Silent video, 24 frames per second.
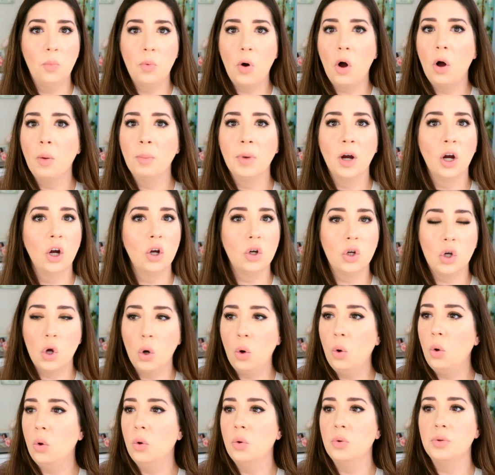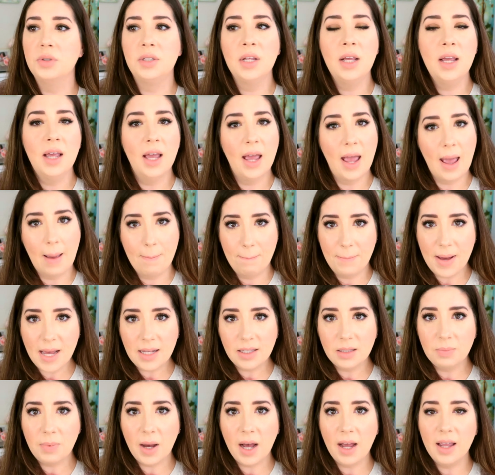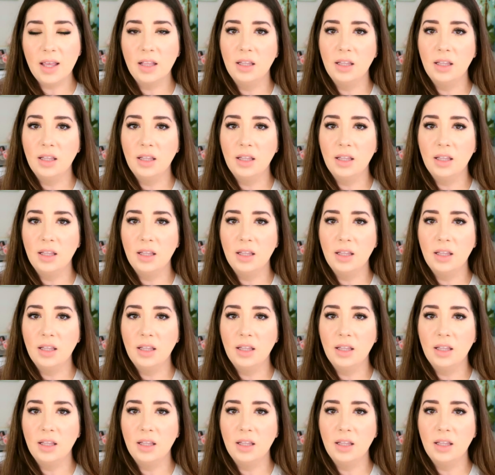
Walmart, Kohl's, and Best Buy.